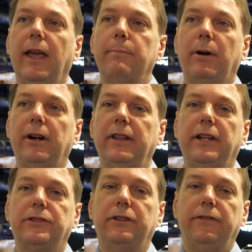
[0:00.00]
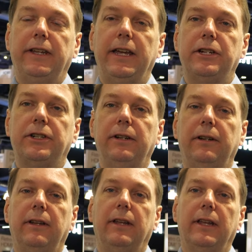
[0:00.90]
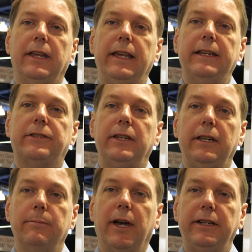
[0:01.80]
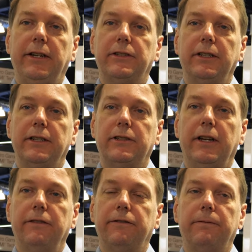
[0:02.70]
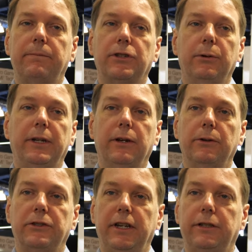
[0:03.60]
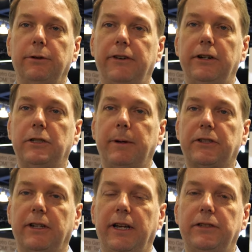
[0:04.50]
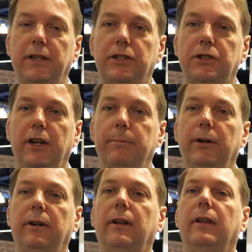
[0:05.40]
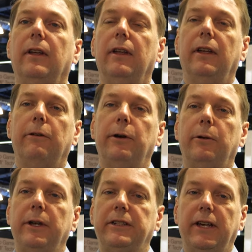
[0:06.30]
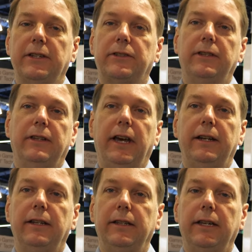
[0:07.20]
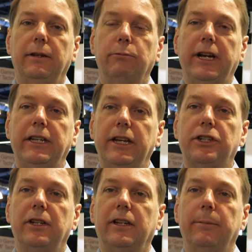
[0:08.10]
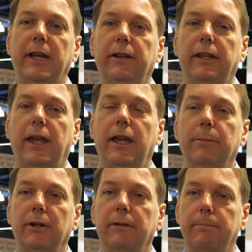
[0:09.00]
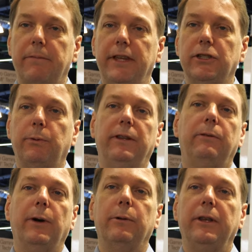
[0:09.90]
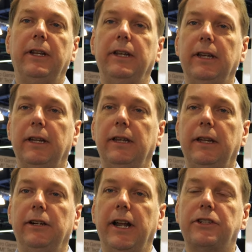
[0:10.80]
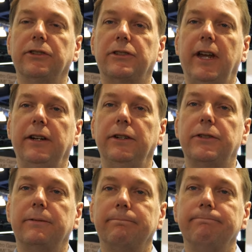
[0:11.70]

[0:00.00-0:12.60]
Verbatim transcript: And part of that certification is the EMI testing itself. So it goes into a very specialized test chamber where we test that the radiation coming out of the cable is well within the international standards.